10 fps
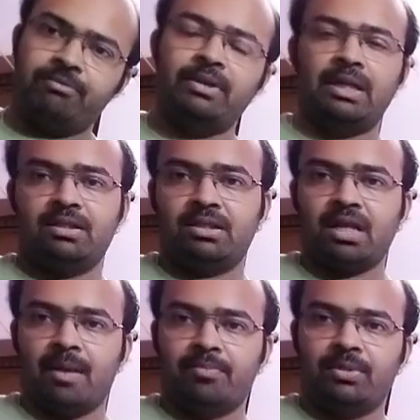fresh
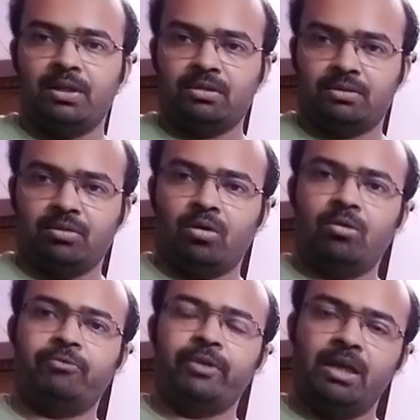chapters
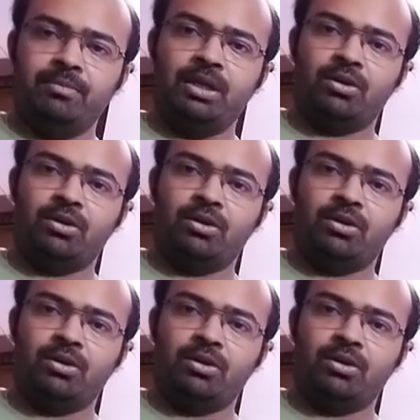of MA